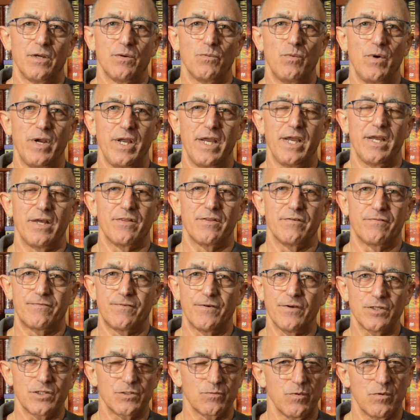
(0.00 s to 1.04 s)
where the
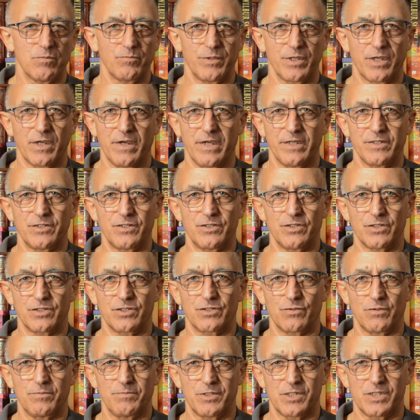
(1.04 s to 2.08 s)
first one we're going to just
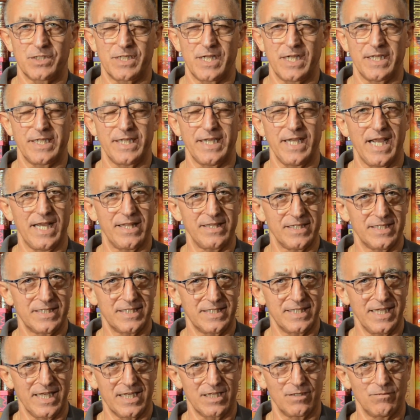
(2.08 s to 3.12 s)
swim steady and the
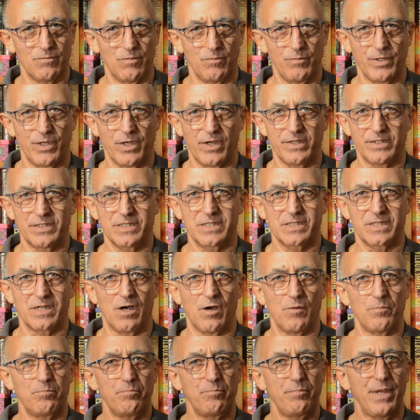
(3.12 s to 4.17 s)
second one we're going to start